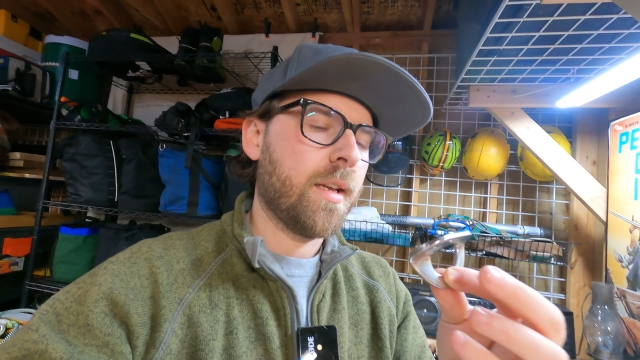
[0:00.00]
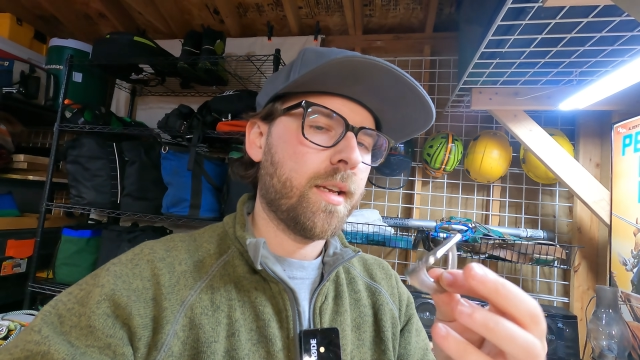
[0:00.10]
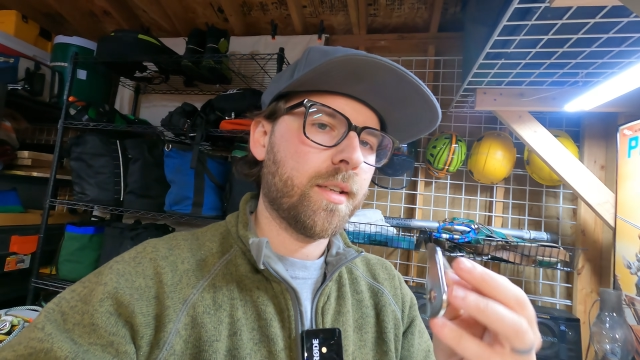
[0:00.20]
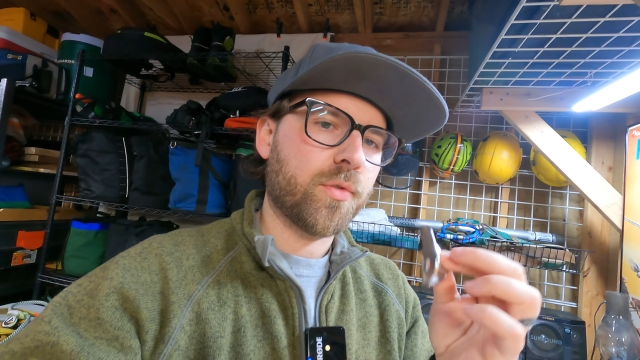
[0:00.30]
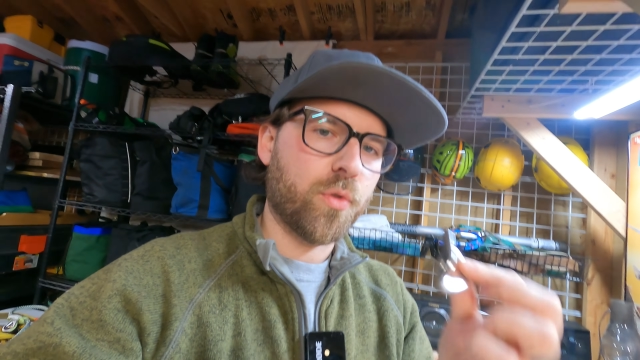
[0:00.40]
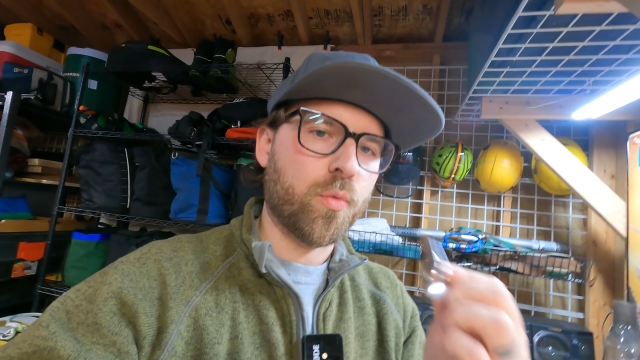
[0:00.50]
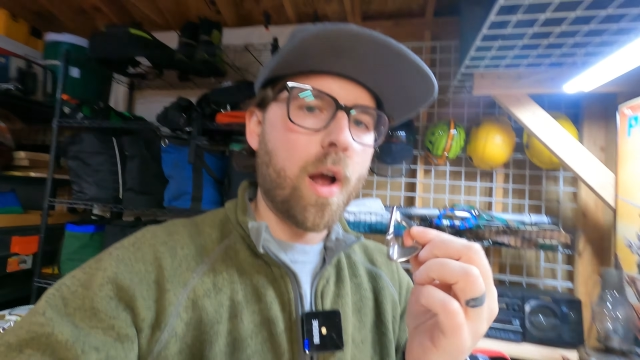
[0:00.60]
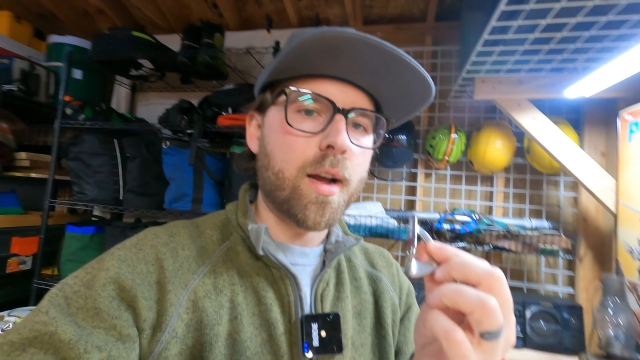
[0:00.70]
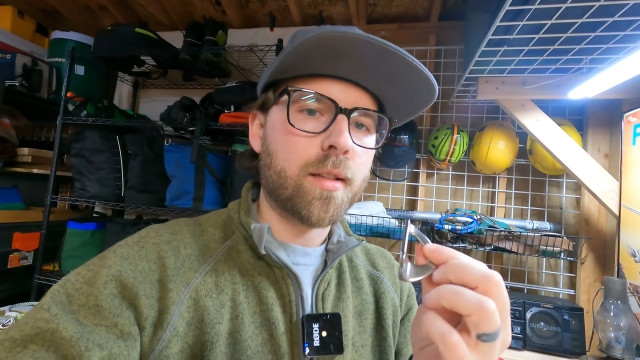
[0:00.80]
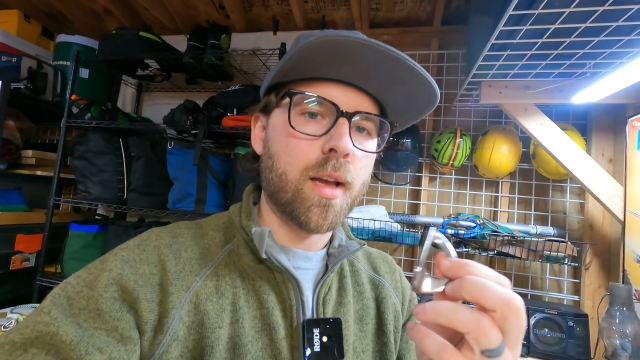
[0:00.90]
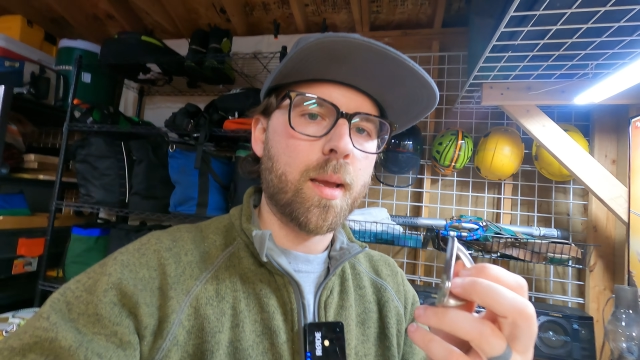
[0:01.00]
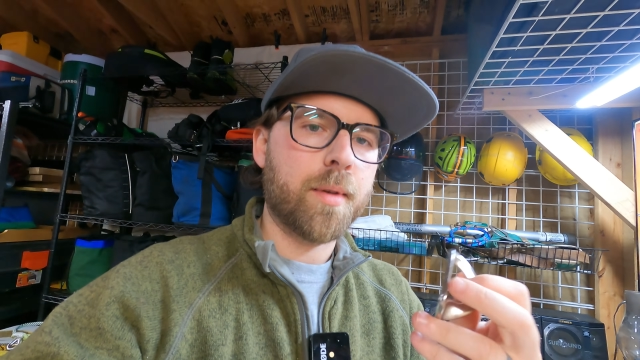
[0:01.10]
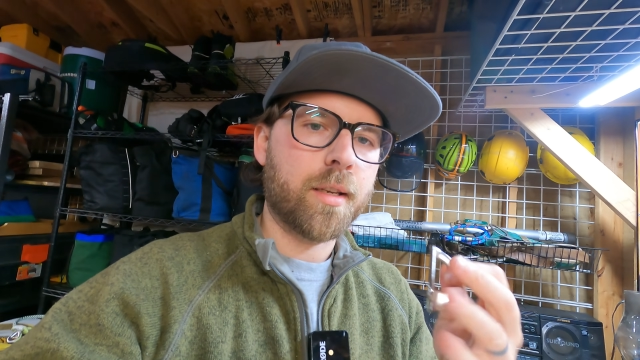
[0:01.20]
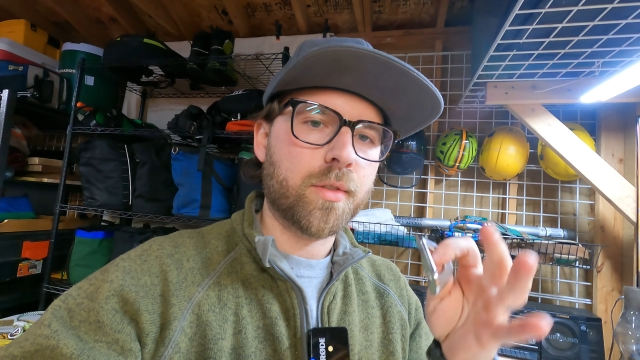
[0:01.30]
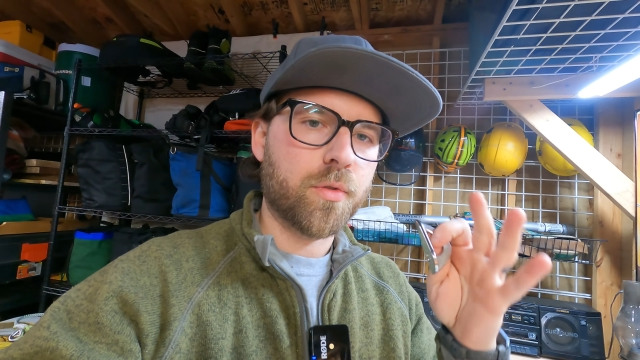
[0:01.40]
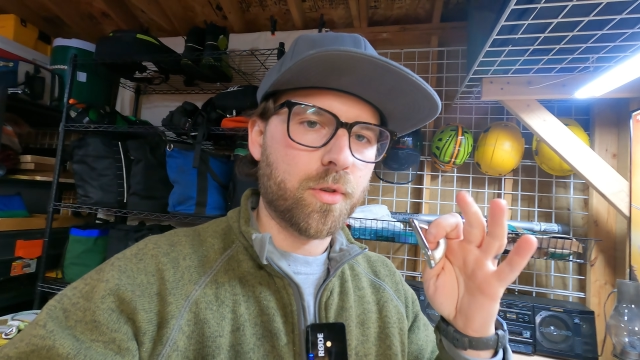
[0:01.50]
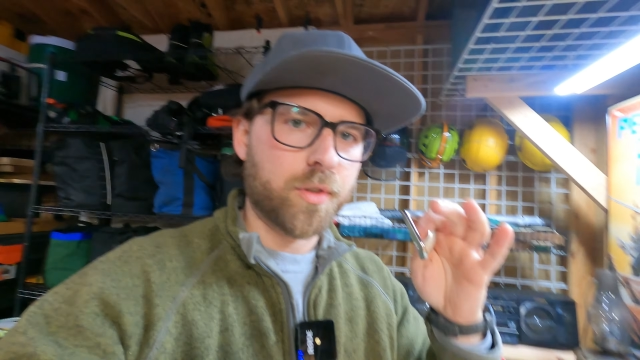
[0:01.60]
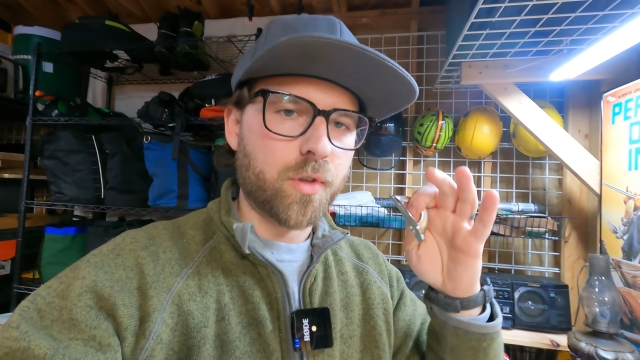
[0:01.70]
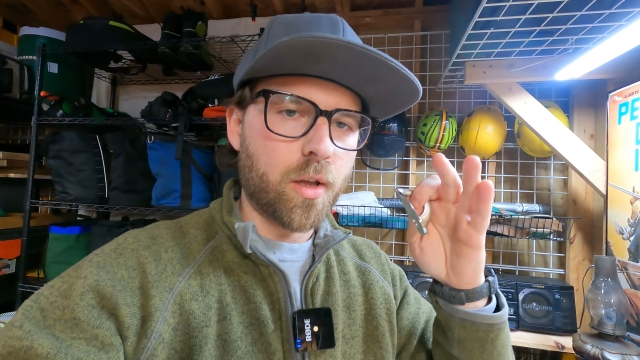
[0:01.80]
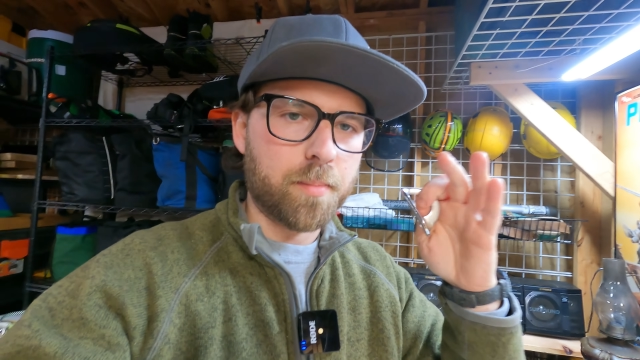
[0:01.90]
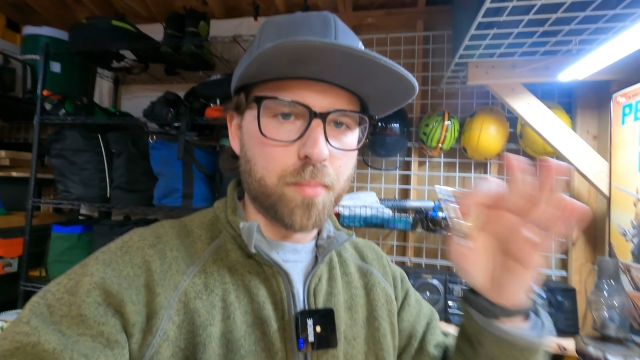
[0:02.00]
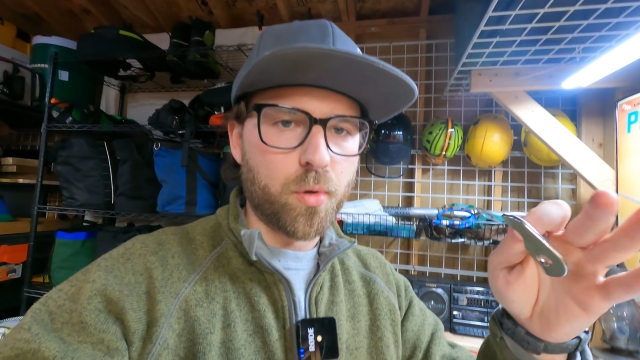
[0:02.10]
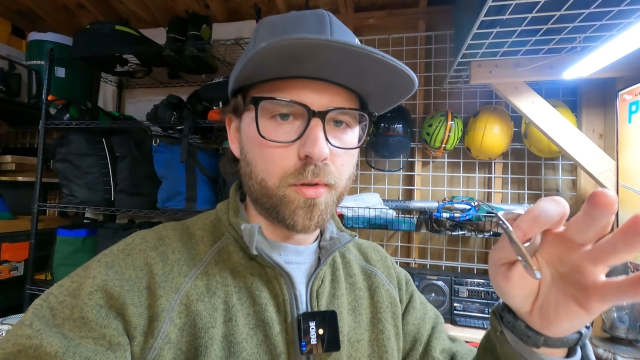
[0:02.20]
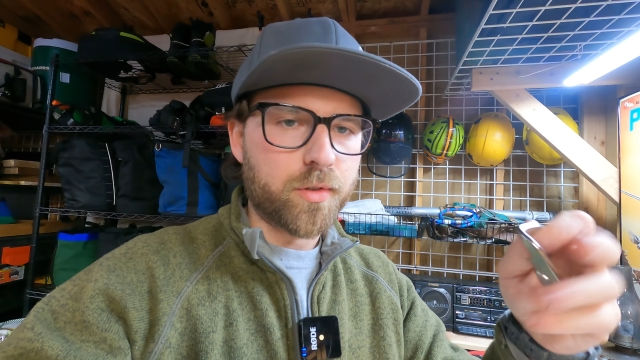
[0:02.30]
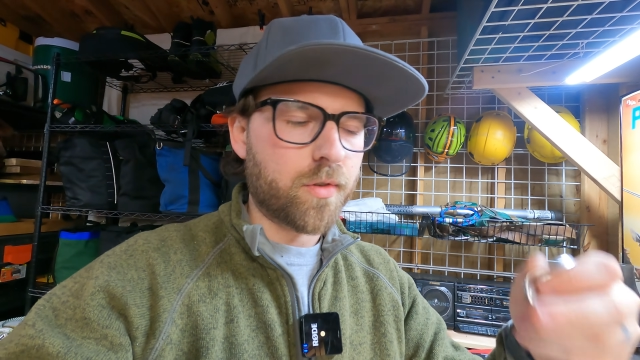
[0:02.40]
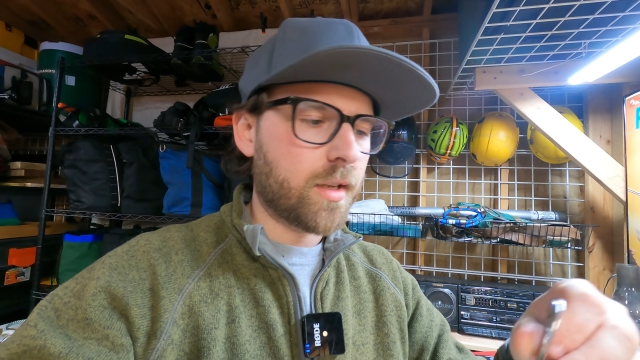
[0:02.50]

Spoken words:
It's for rock climbing, it's for installing bolts.